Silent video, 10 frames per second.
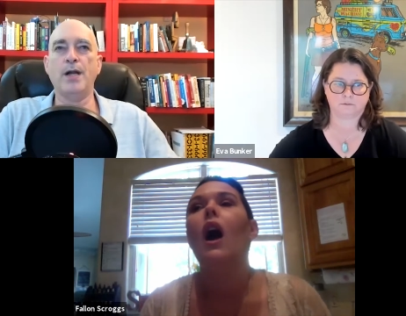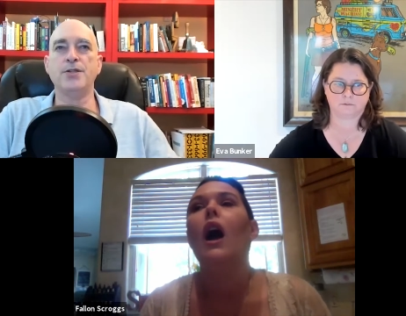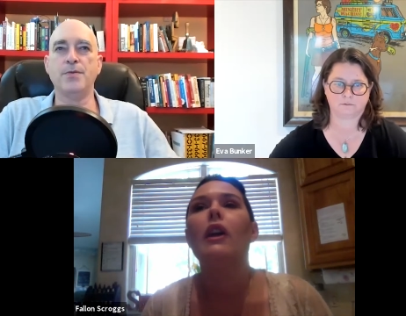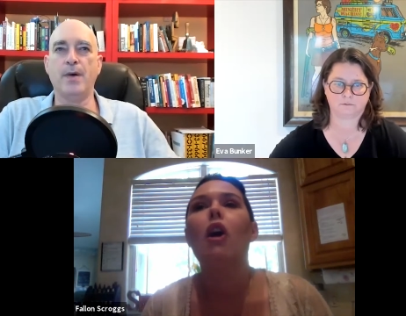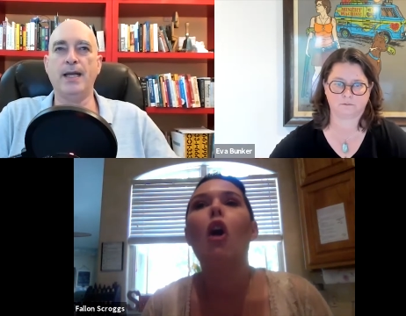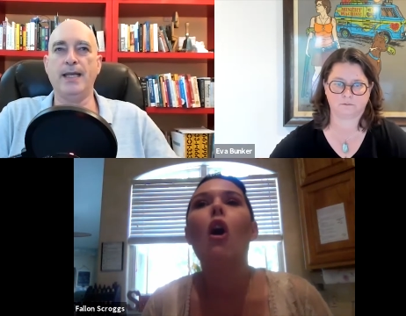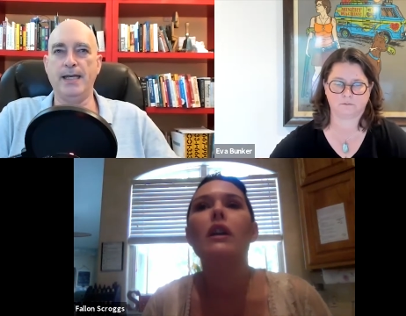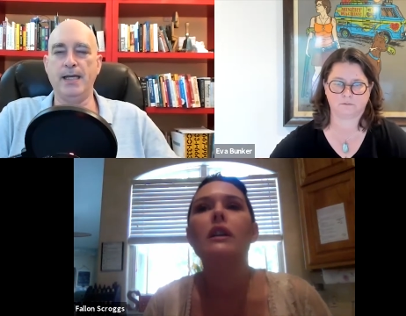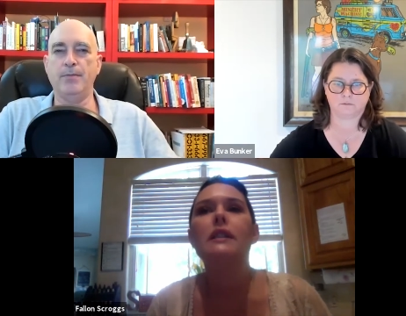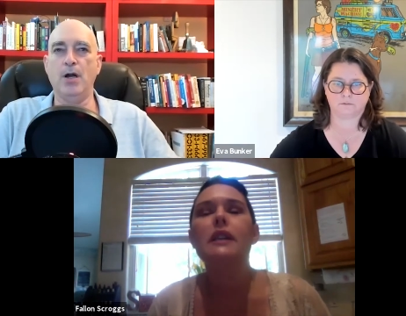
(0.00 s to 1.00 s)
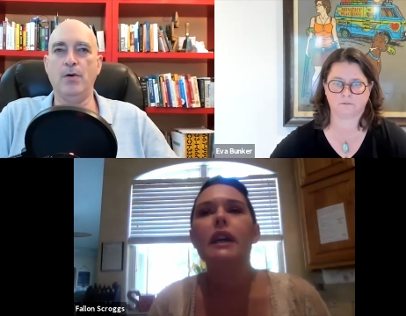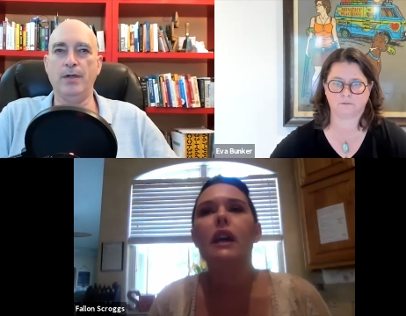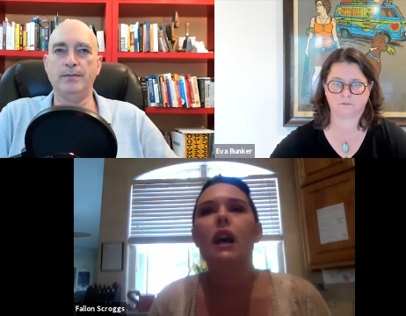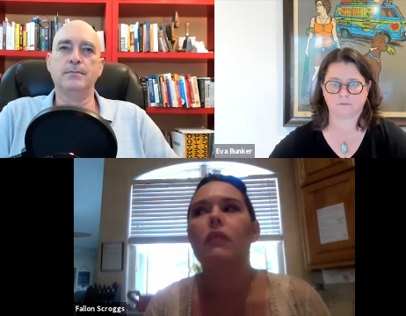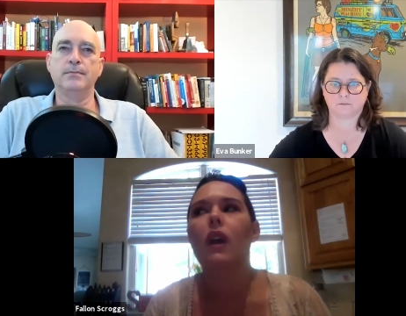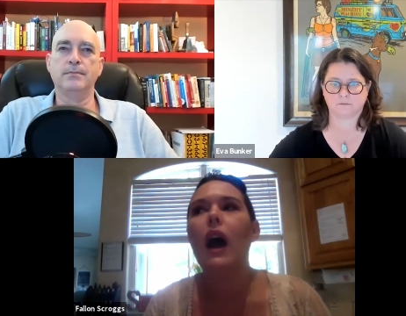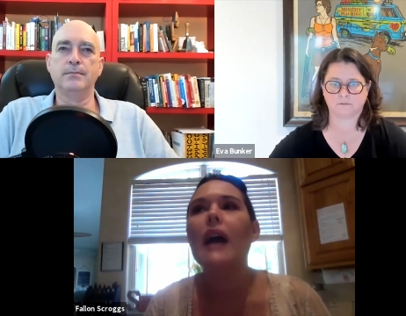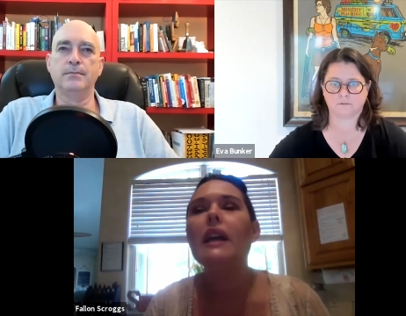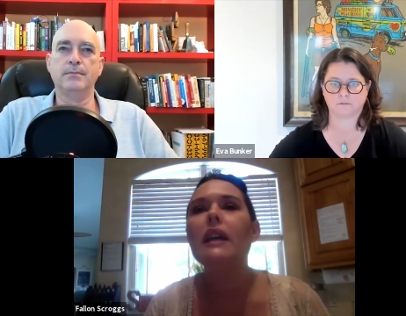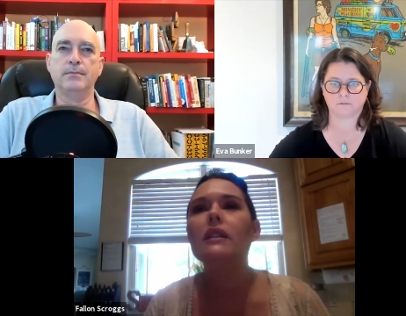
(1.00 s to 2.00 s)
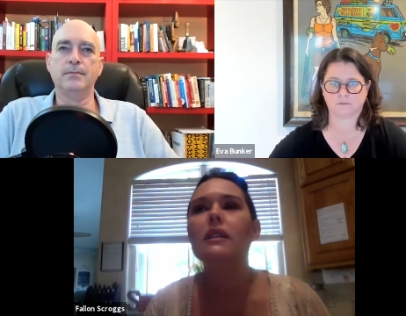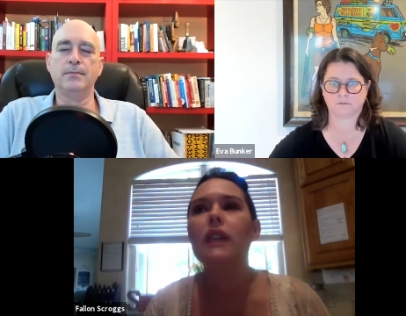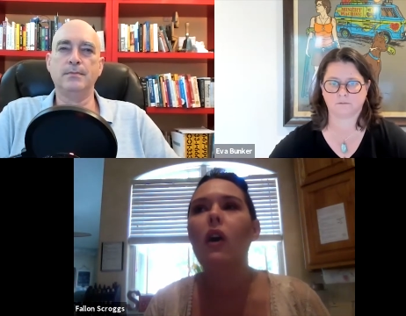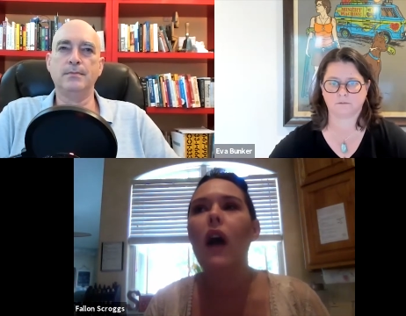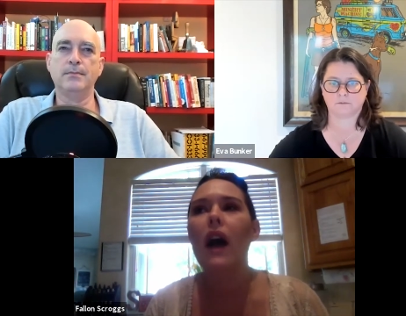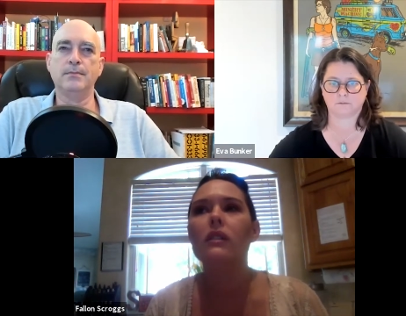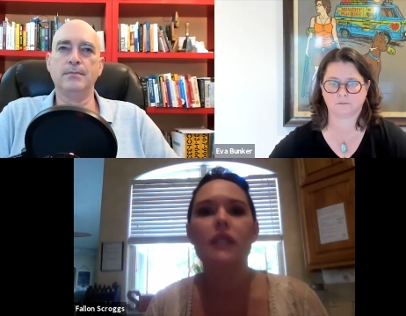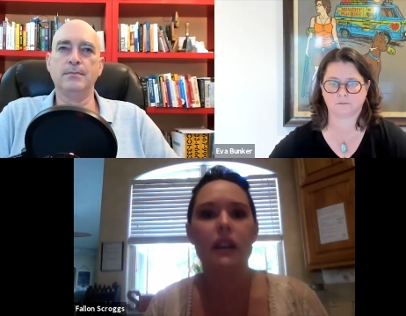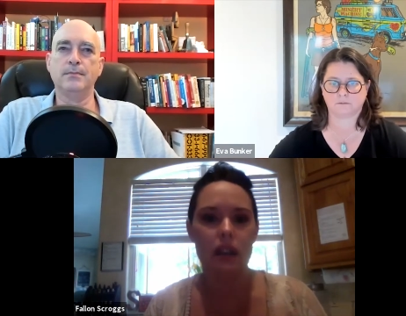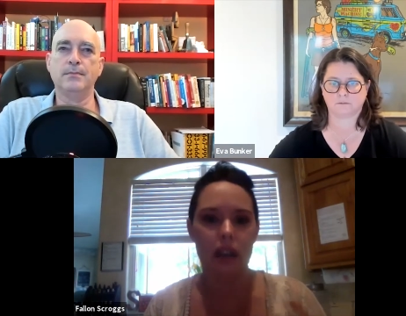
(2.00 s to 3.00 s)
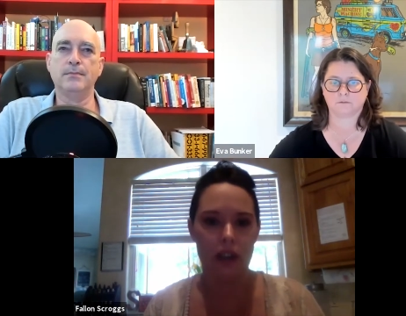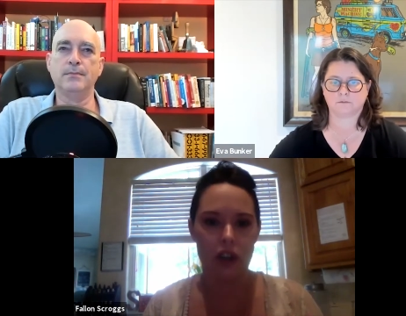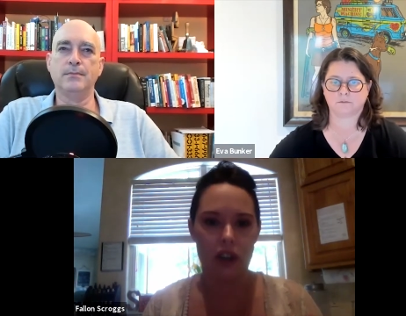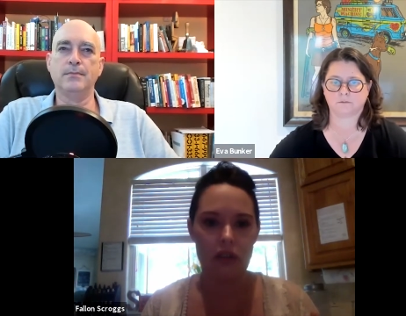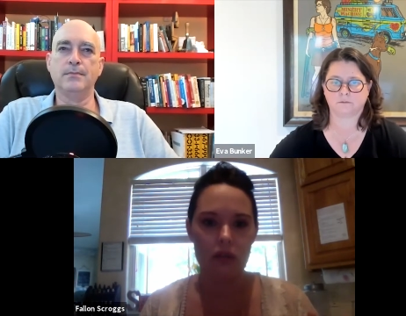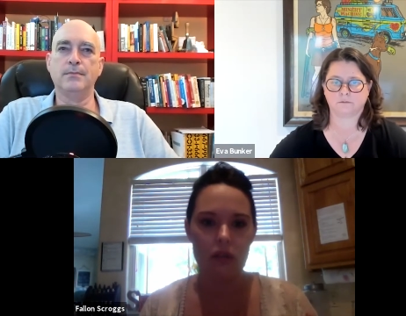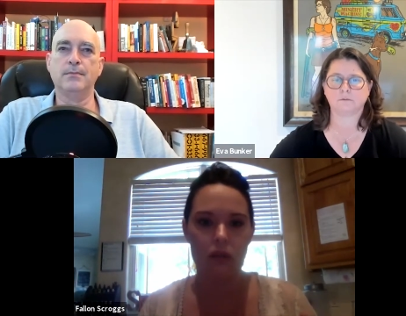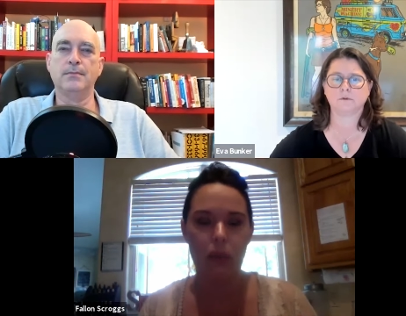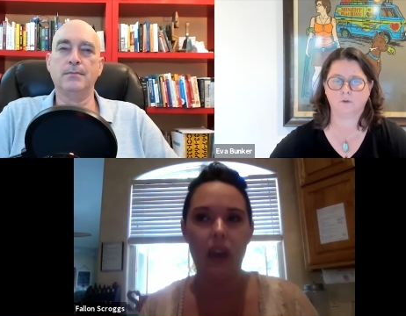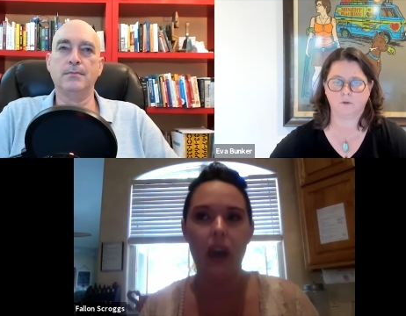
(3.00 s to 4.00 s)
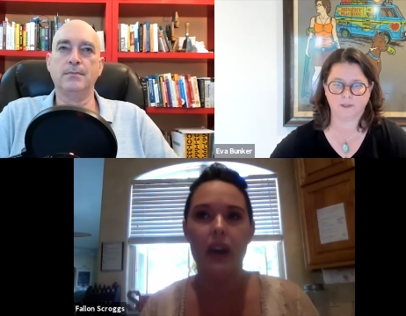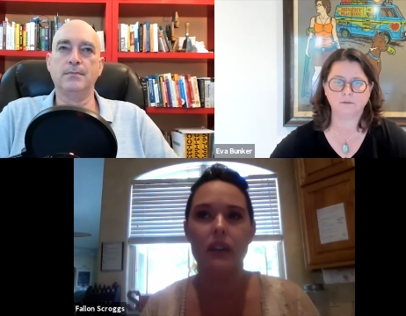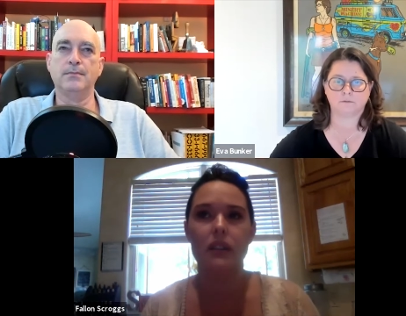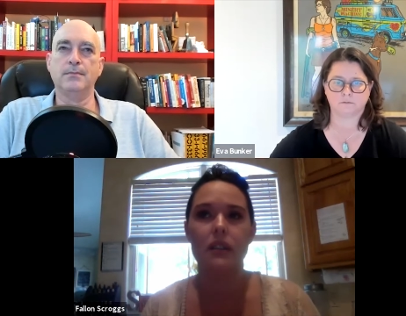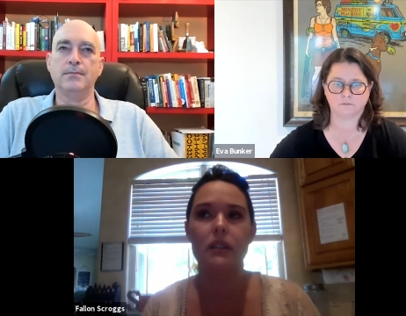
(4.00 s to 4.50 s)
Speaker 1: does... In all honesty, I need to scale outside of the kitchen because